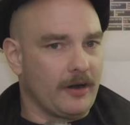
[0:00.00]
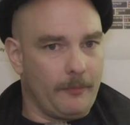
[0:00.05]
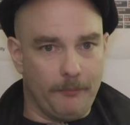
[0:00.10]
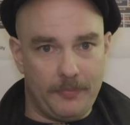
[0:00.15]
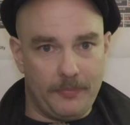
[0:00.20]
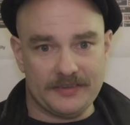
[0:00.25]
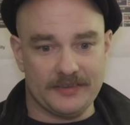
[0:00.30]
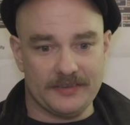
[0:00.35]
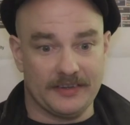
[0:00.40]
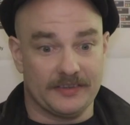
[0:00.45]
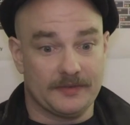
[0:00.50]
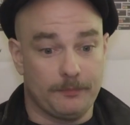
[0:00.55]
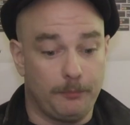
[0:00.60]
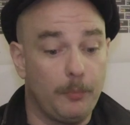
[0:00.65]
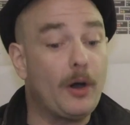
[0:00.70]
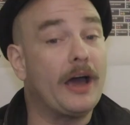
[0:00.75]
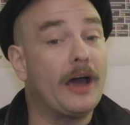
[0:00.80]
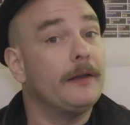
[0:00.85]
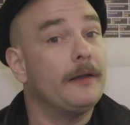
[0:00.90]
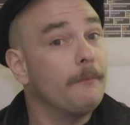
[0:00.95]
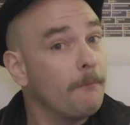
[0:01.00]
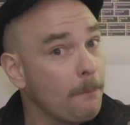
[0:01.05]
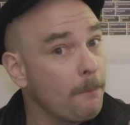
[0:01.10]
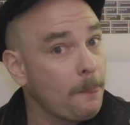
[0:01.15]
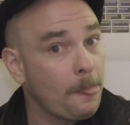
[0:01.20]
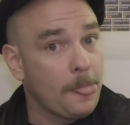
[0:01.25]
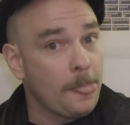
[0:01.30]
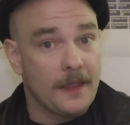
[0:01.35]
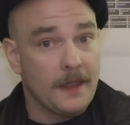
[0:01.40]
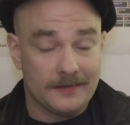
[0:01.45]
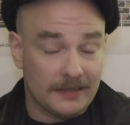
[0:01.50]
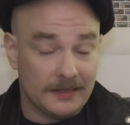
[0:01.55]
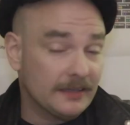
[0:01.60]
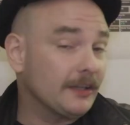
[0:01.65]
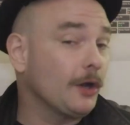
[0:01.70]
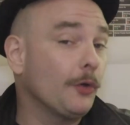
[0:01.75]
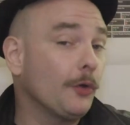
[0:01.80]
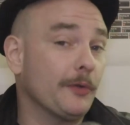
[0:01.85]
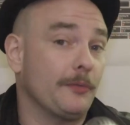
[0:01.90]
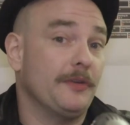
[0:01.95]
business, but not the
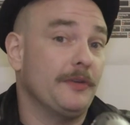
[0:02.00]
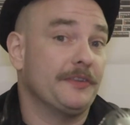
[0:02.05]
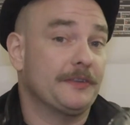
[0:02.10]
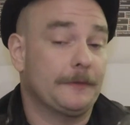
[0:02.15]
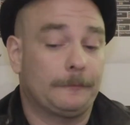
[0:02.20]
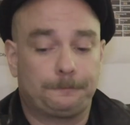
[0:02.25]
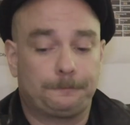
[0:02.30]
only reason.